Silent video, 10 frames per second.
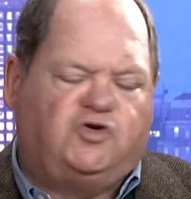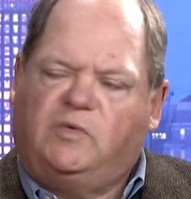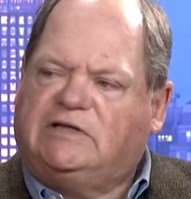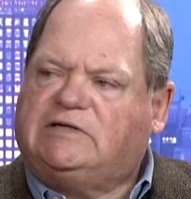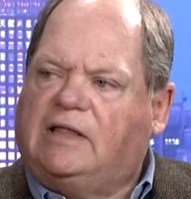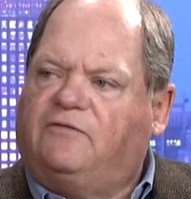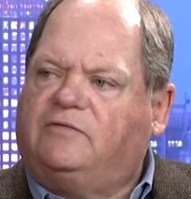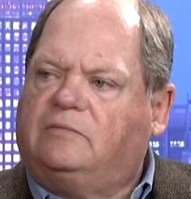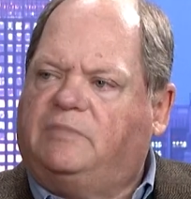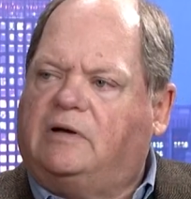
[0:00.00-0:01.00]
minutes
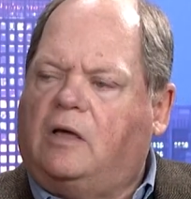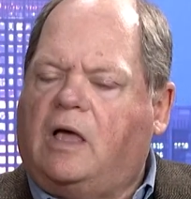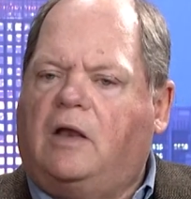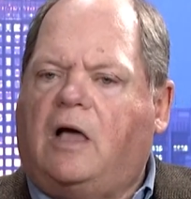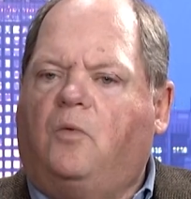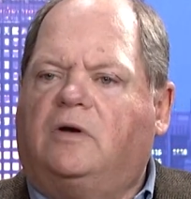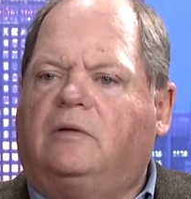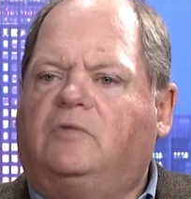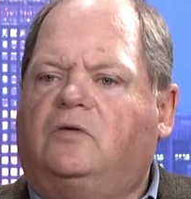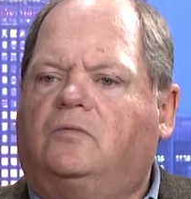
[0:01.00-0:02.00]
left, but I want
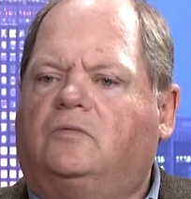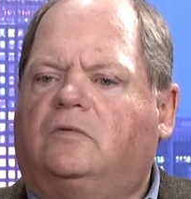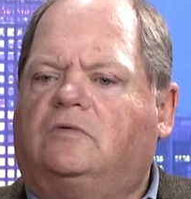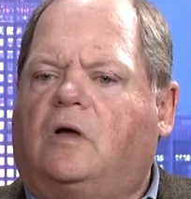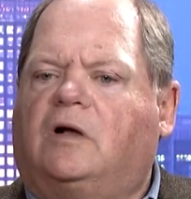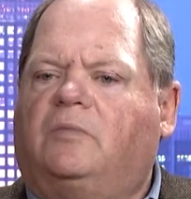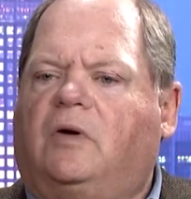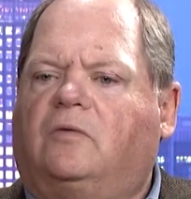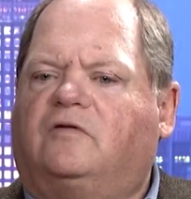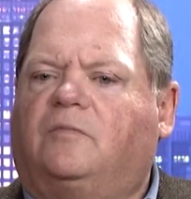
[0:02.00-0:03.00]
to talk
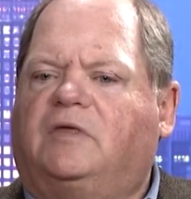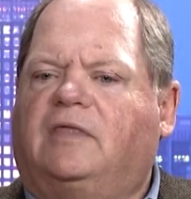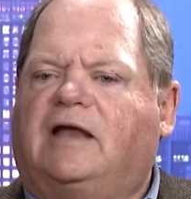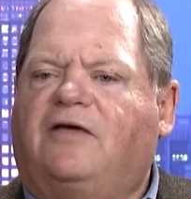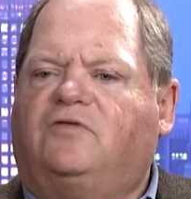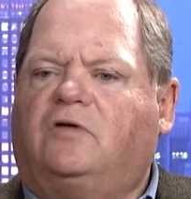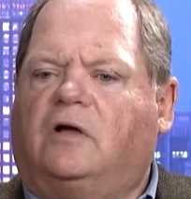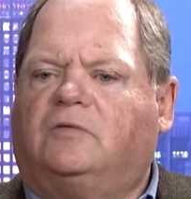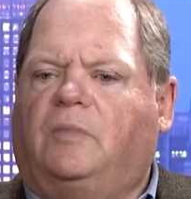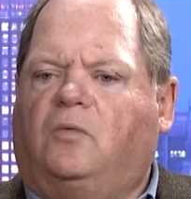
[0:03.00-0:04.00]
about something that I haven't
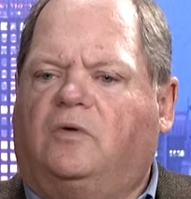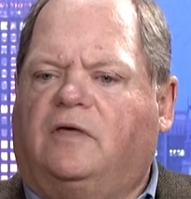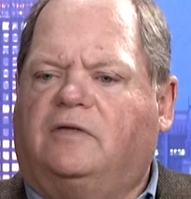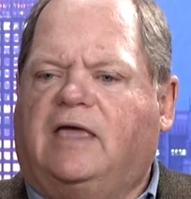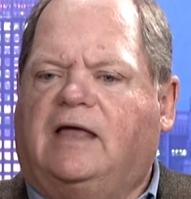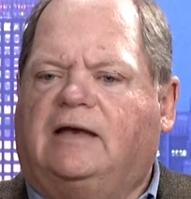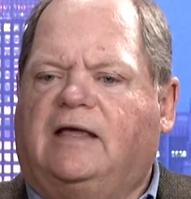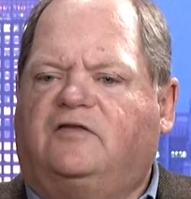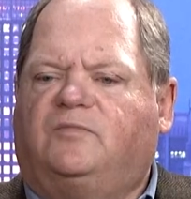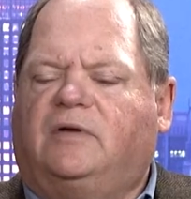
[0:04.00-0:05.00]
talked about with other
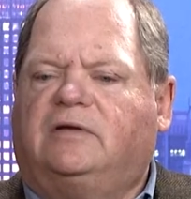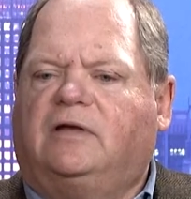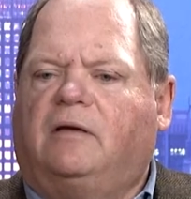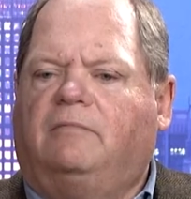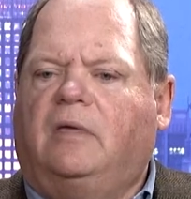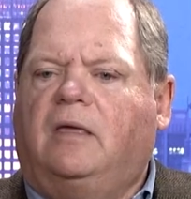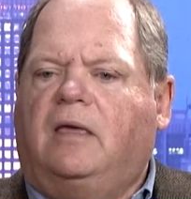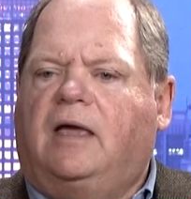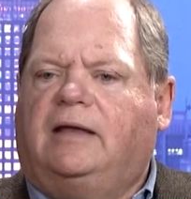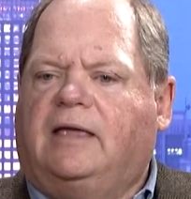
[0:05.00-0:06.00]
candidates. But
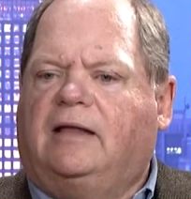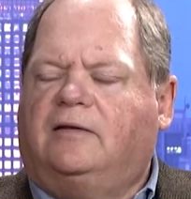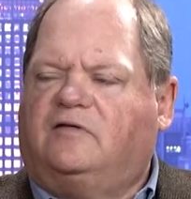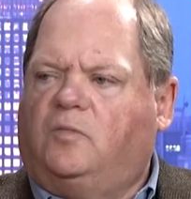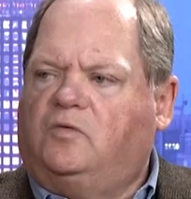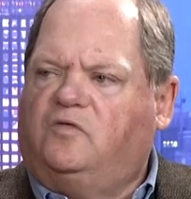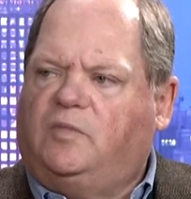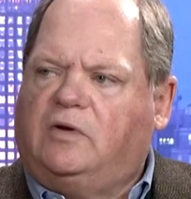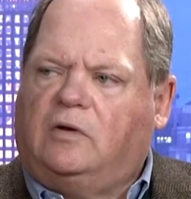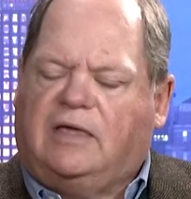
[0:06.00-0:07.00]
and again, someone who's
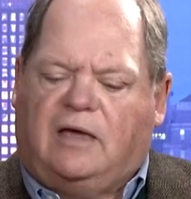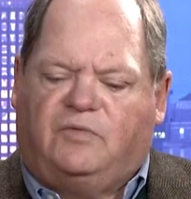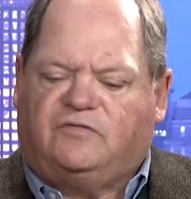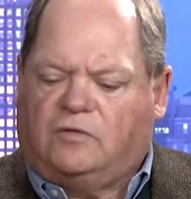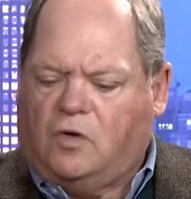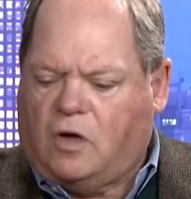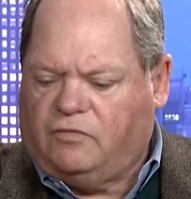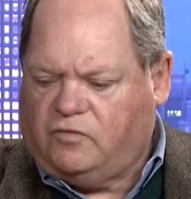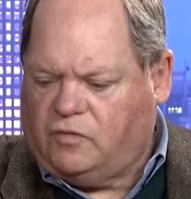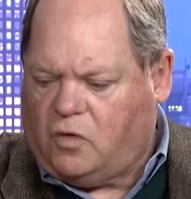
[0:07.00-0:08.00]
been on campus and
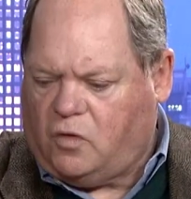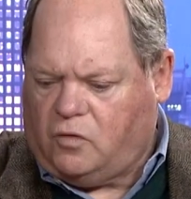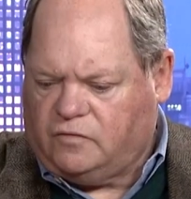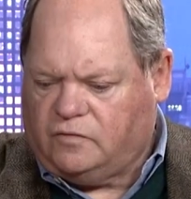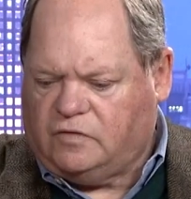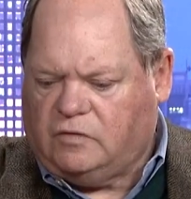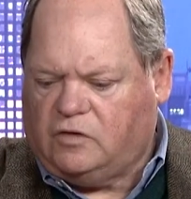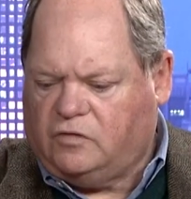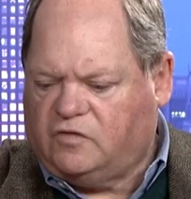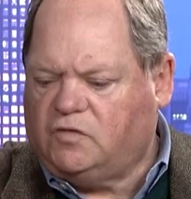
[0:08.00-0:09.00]
gone through
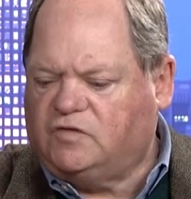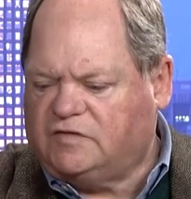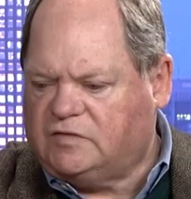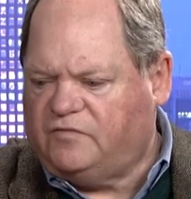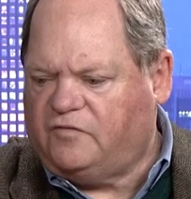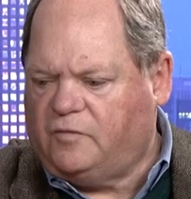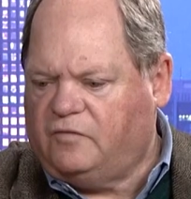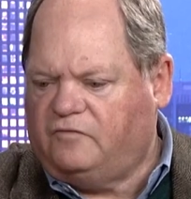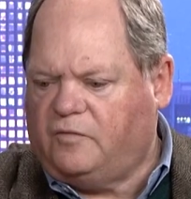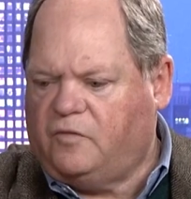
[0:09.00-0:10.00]
the school system
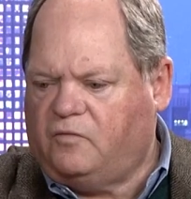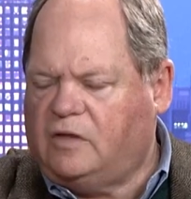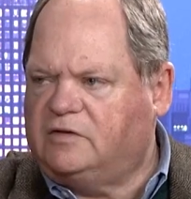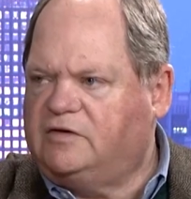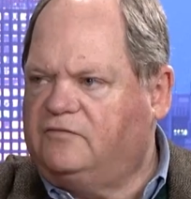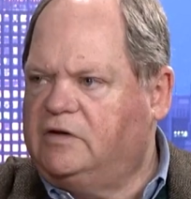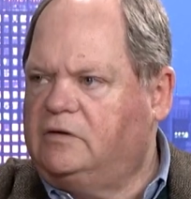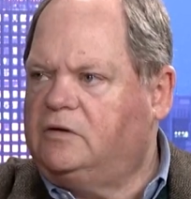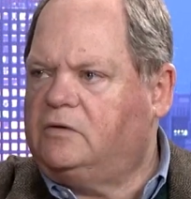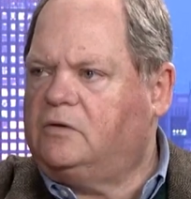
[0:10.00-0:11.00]
from a
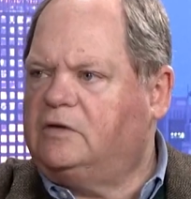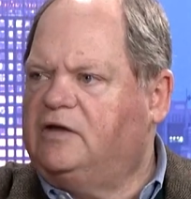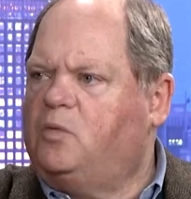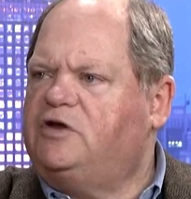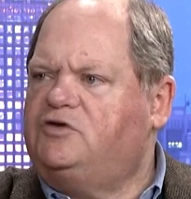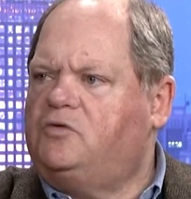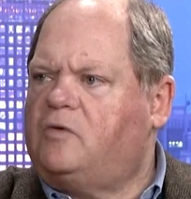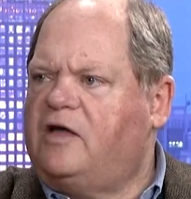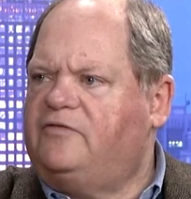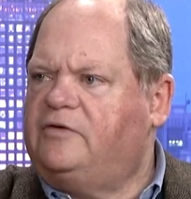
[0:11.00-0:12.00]
relatively early. When did you
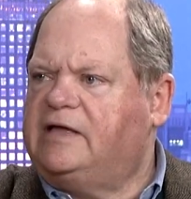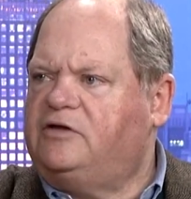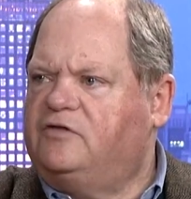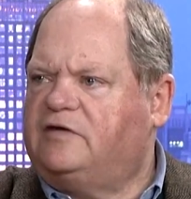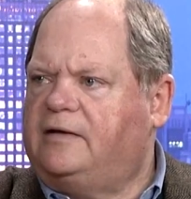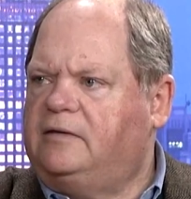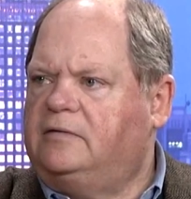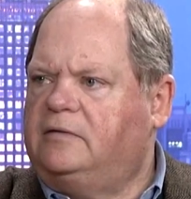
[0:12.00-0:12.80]
arrive here again? You said.